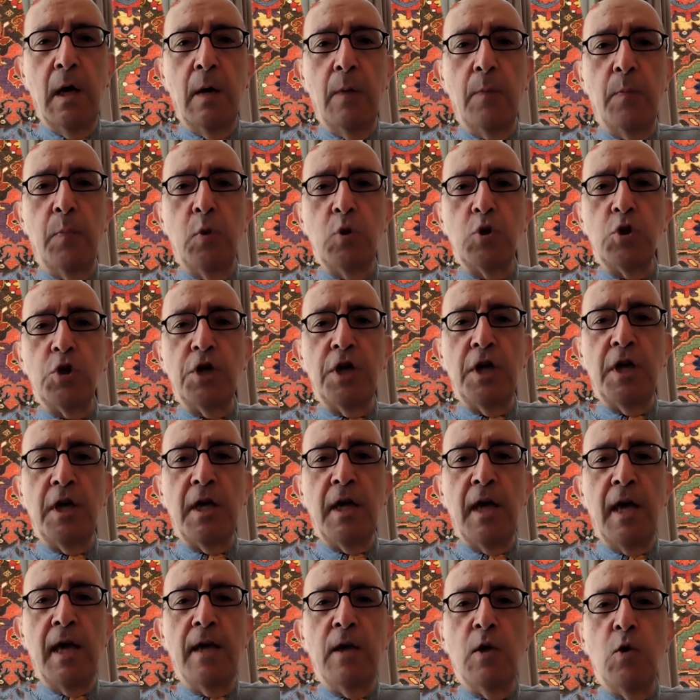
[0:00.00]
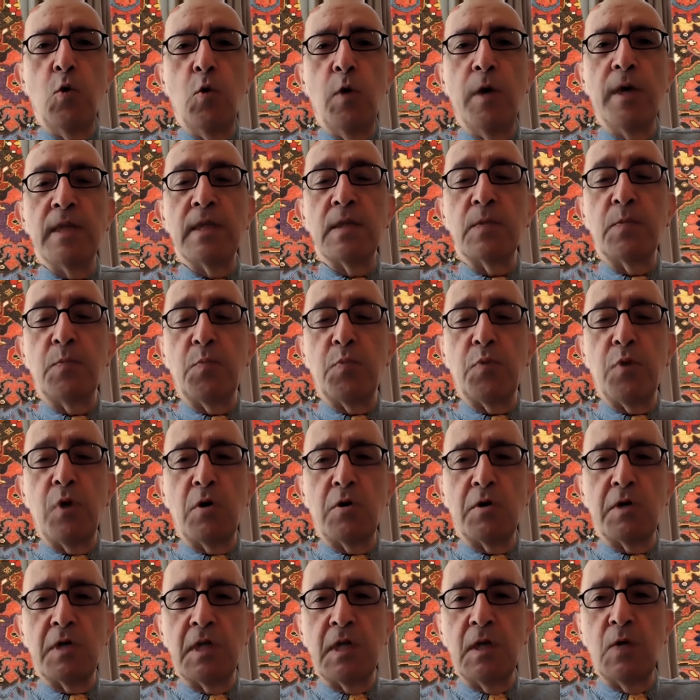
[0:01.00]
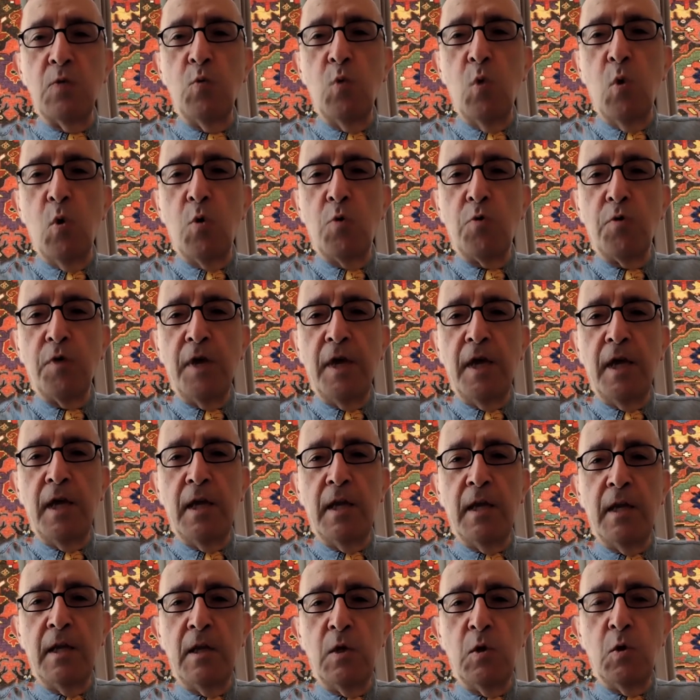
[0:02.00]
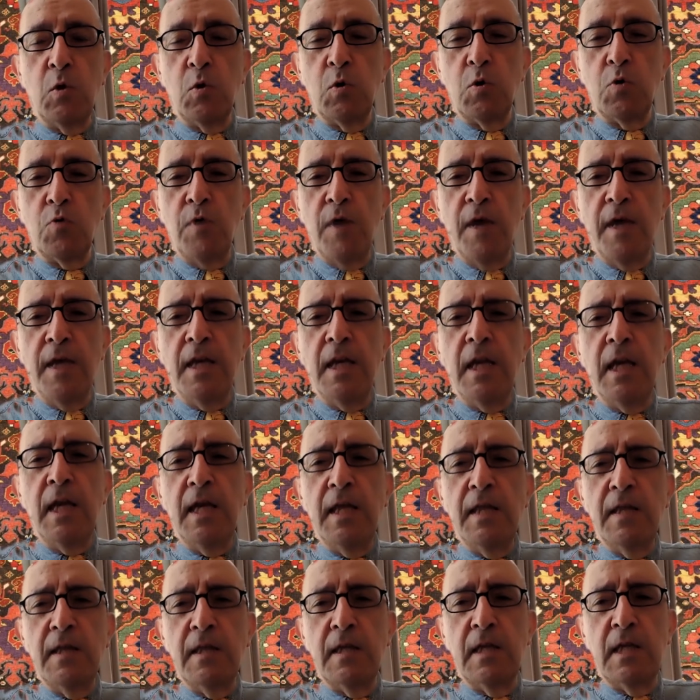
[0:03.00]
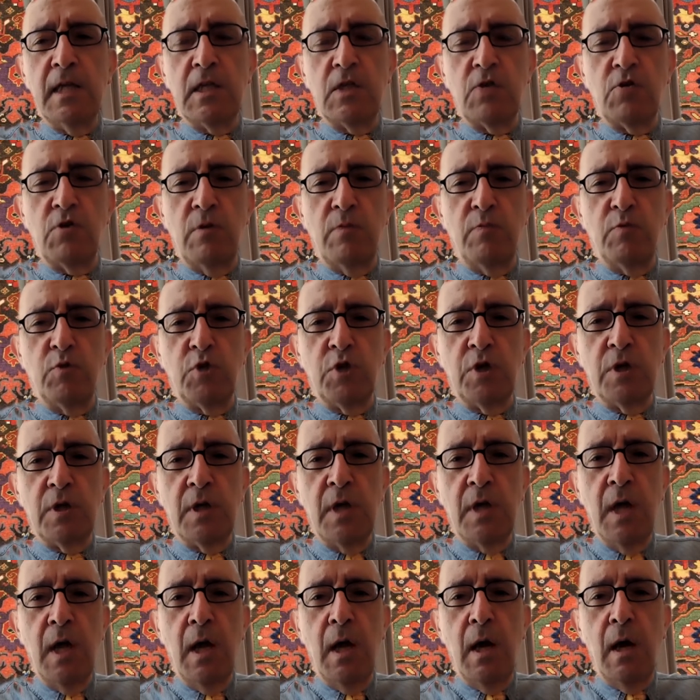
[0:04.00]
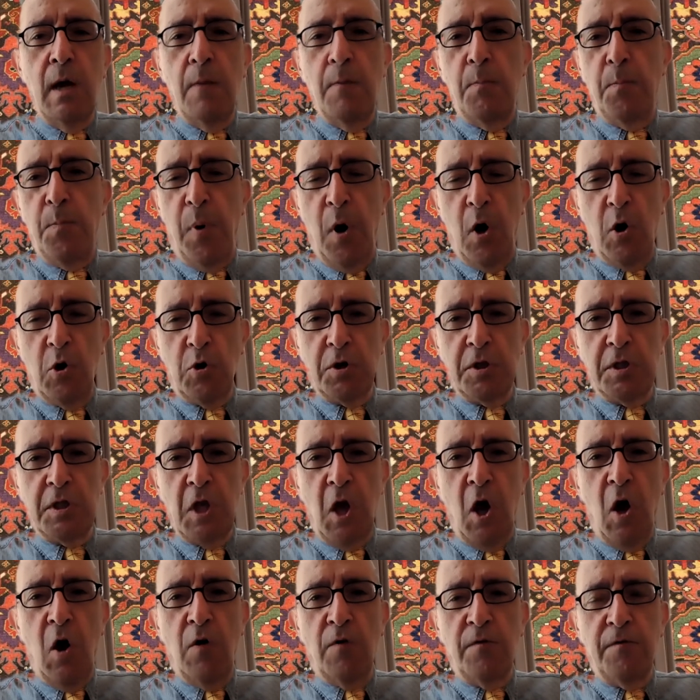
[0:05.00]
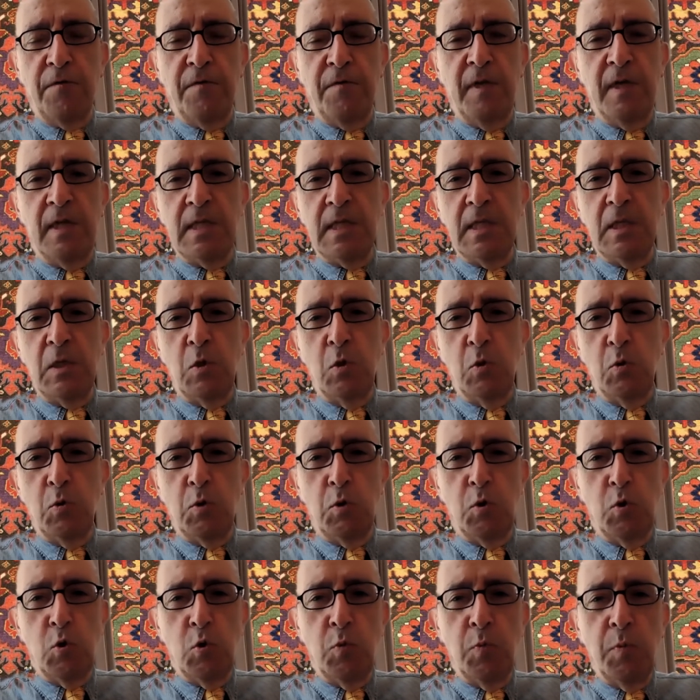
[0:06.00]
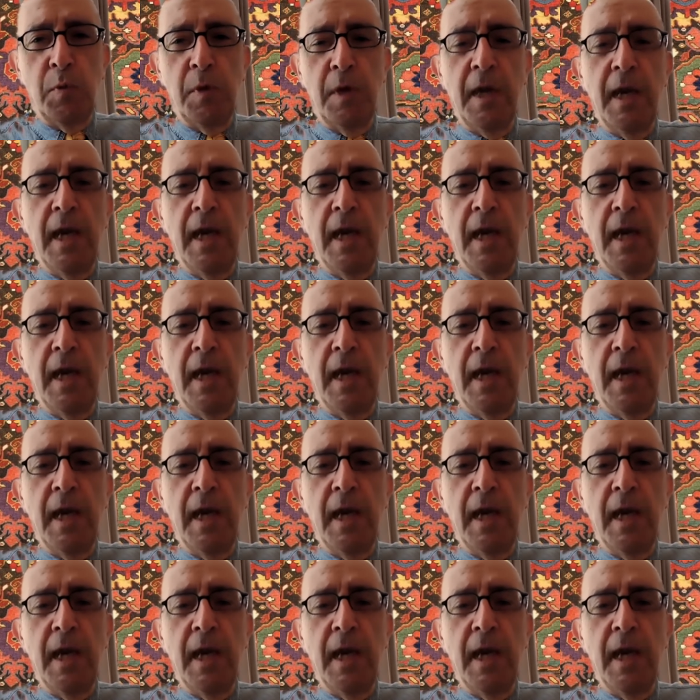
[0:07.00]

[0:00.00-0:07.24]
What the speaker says: Pushing a US Proxy War in Ukraine" in the description box of this YouTube.